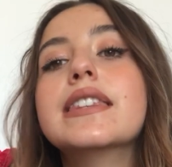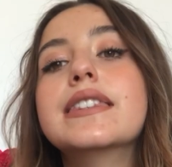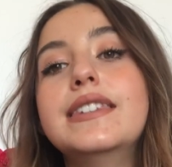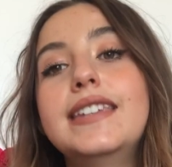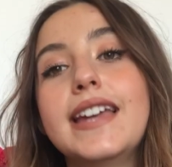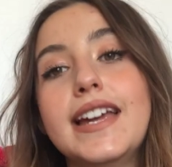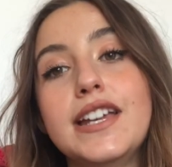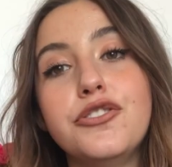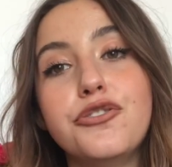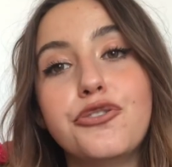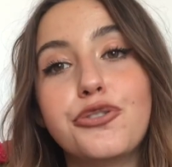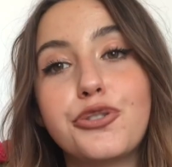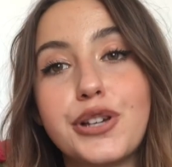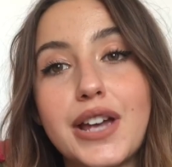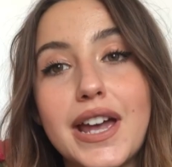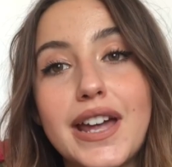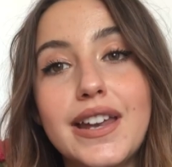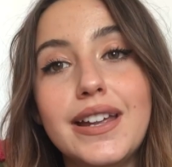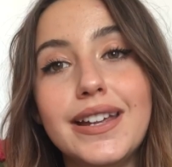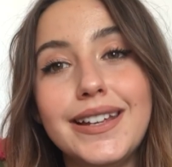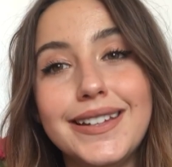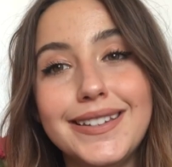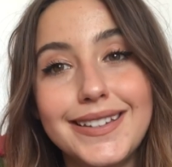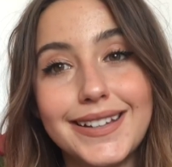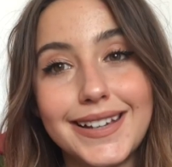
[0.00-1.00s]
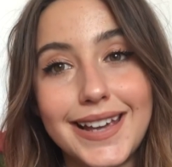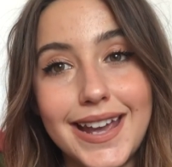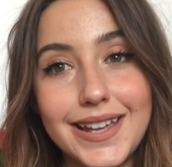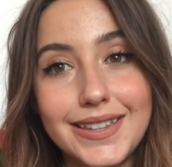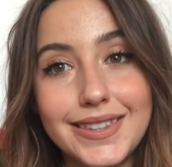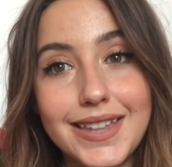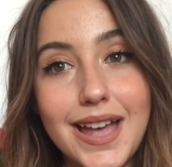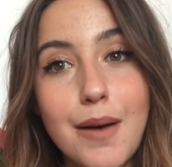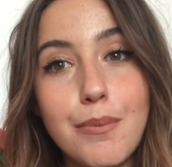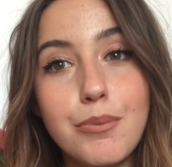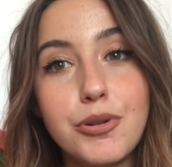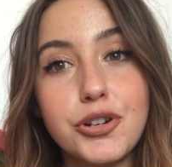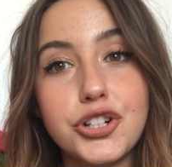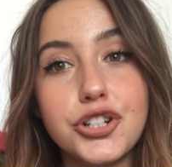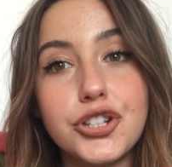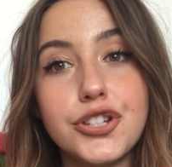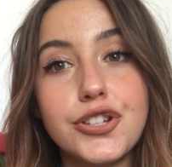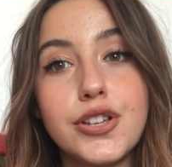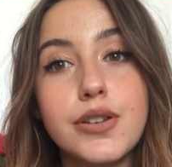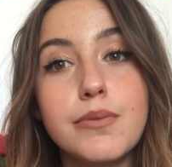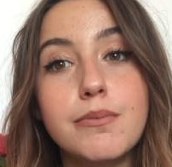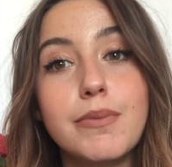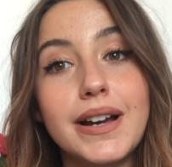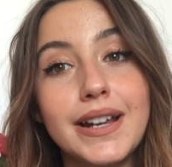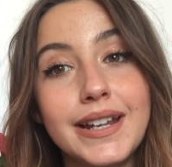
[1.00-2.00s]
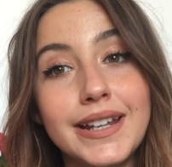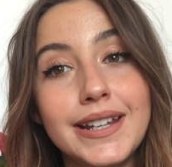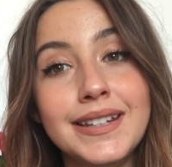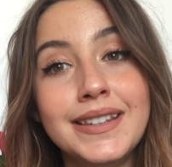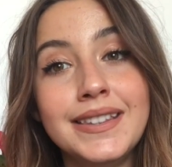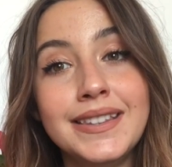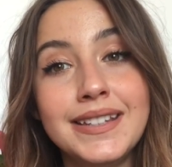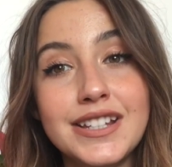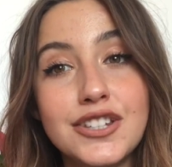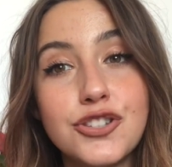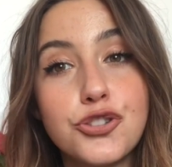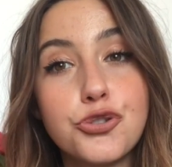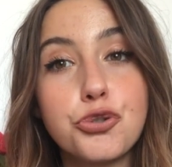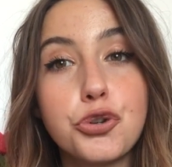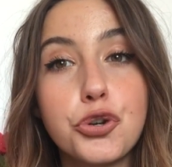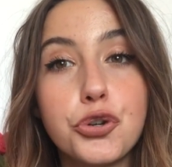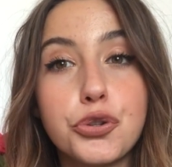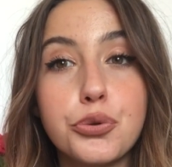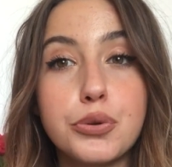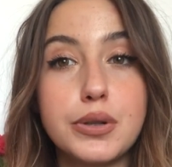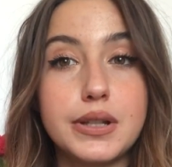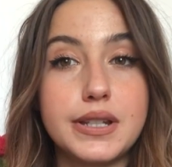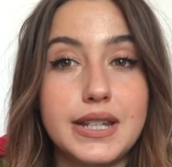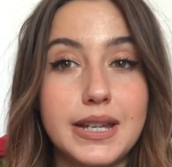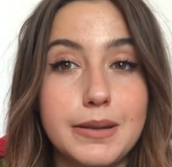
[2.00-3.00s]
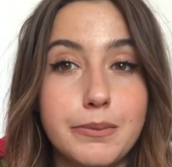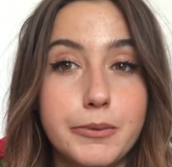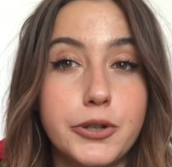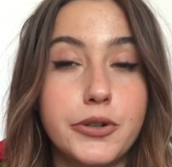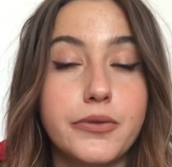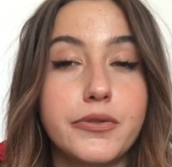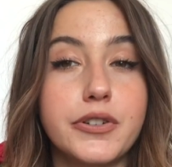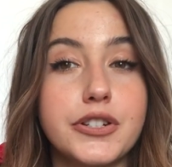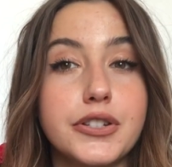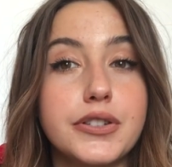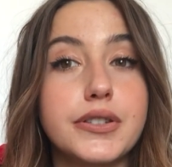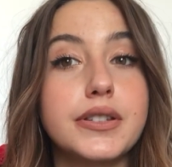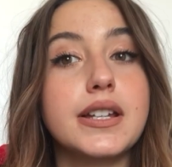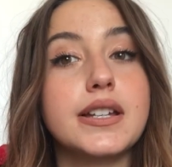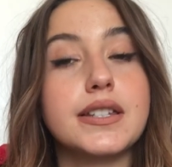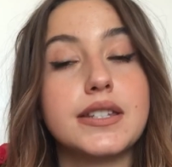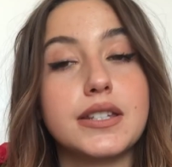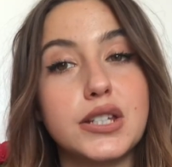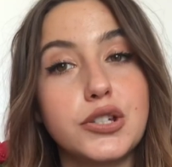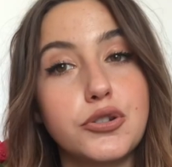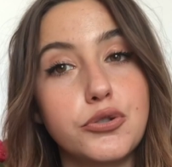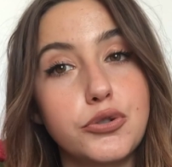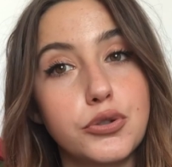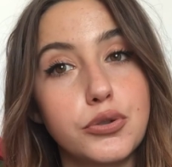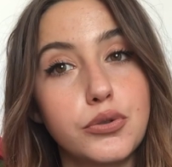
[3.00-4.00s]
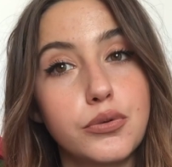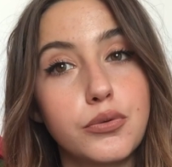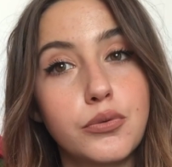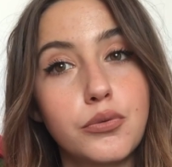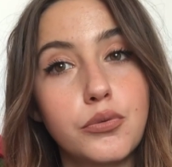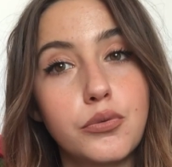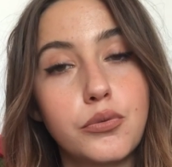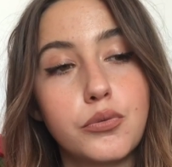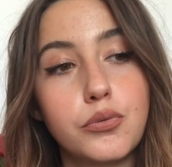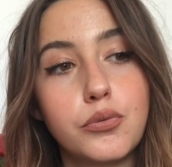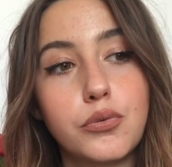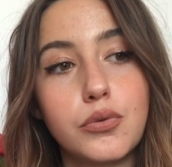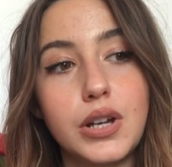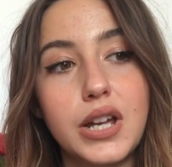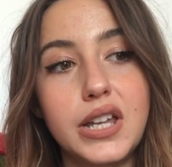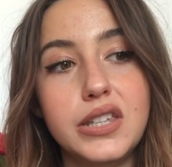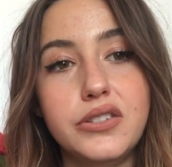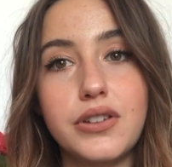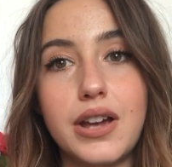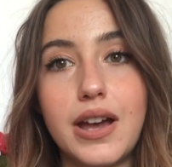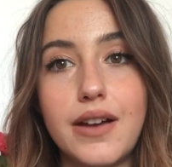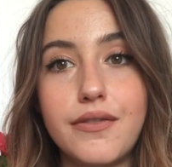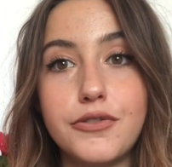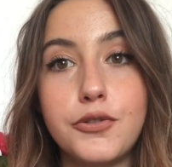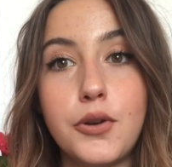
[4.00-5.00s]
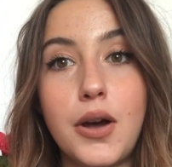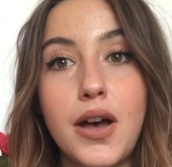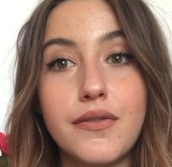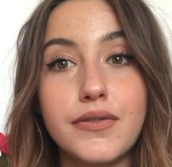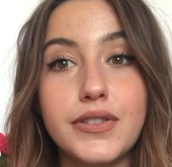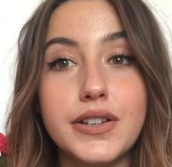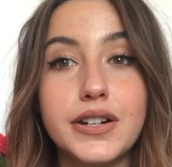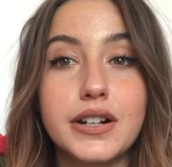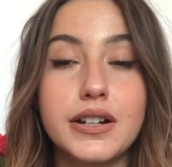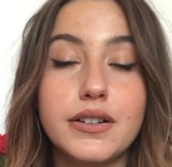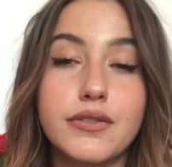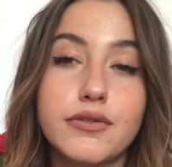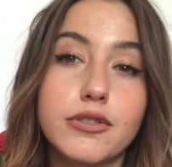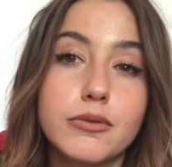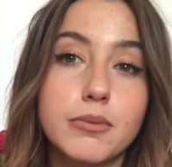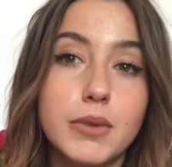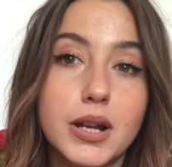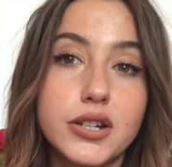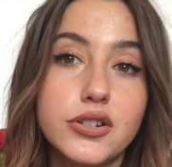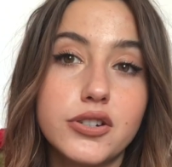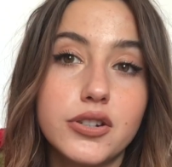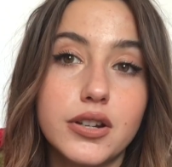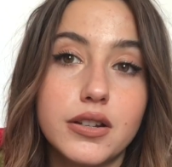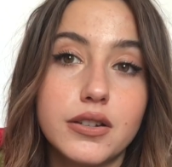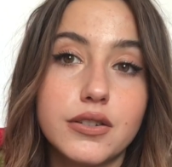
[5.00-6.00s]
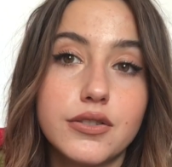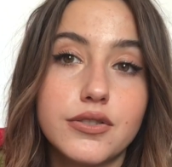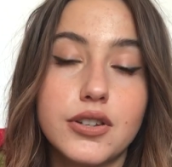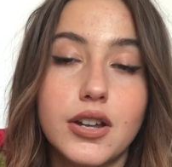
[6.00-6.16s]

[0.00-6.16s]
then you can indicate that person, but it needs to go to the same university as you do, and you have to have their information.